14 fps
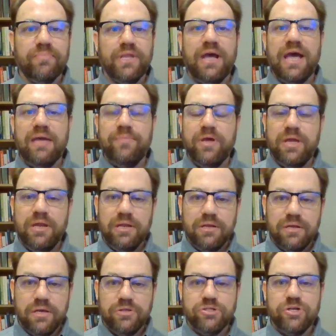an
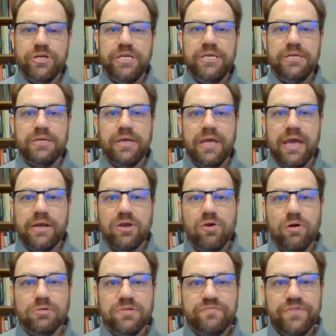attorney at
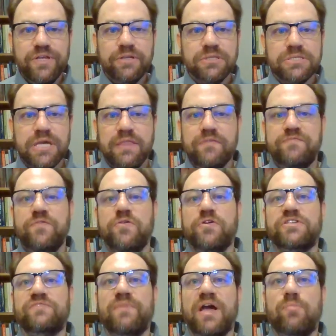Carlton Fields, and the
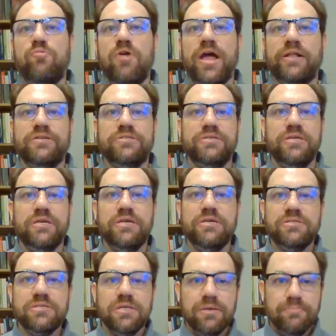focus of my practice
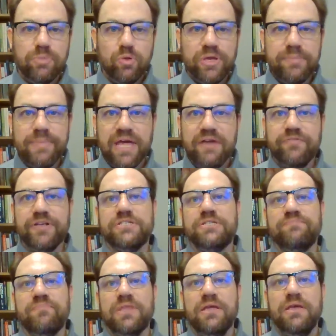is employee benefits.
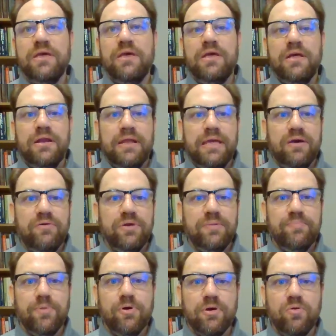Now, in
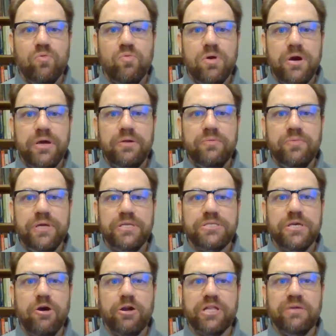part 1, we
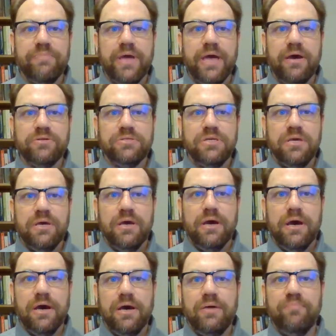talked about
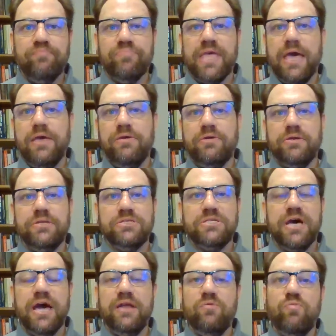how you can
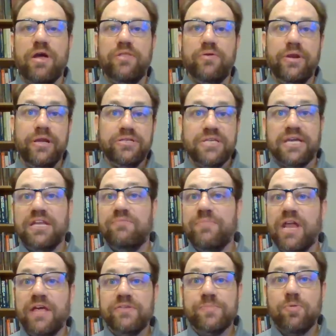decide whether an executive
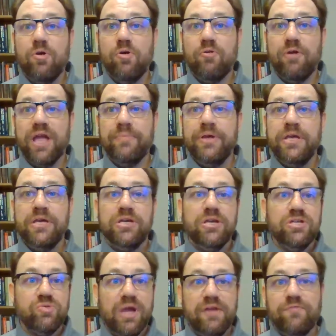benefits program
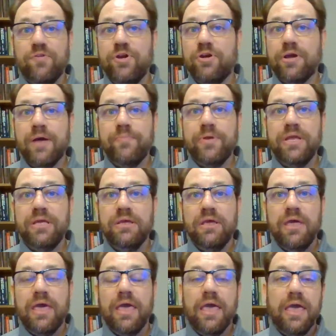is right for your company
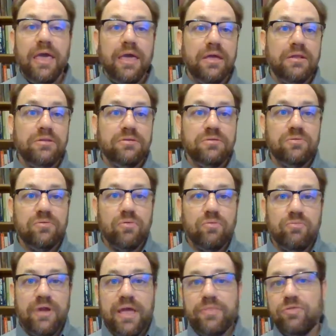and
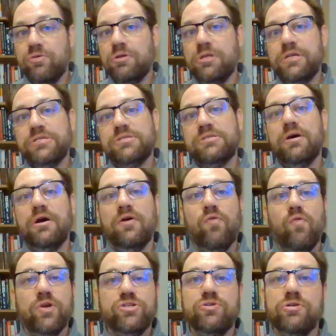ran through a list of
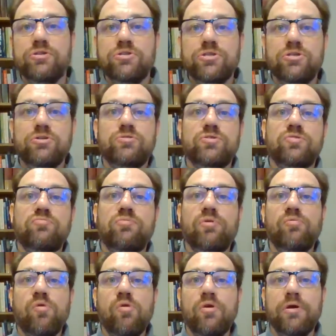what you can do to
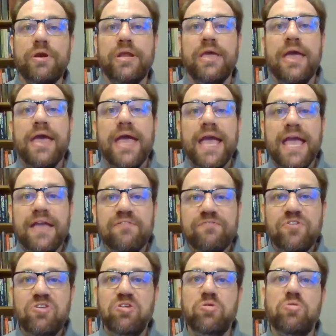reward a
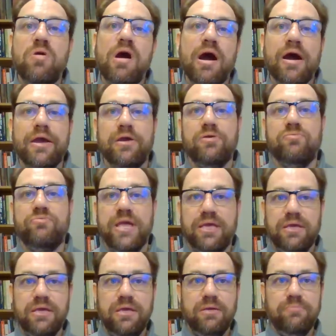few higher
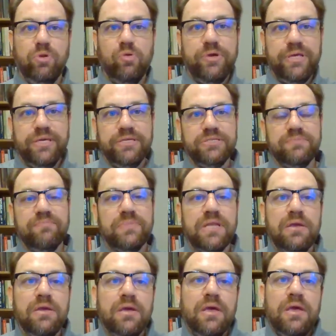ranking employees.
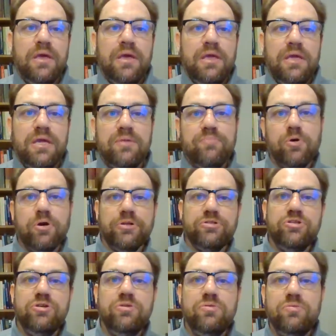In part
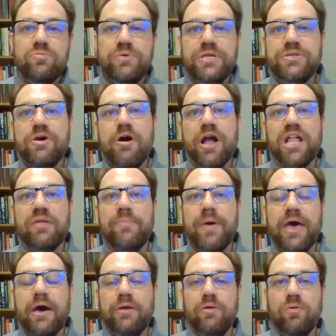2, we talked
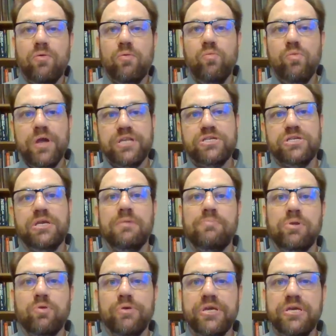about which
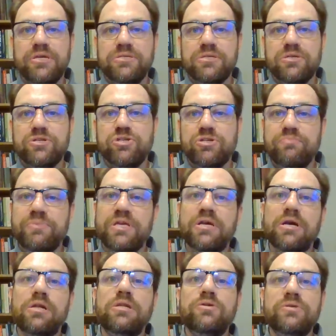employees should be
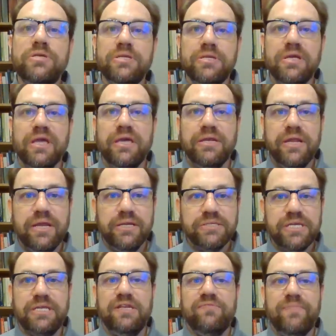included in an
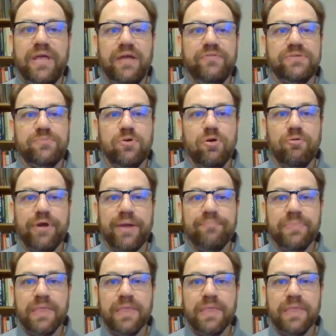executive benefits program.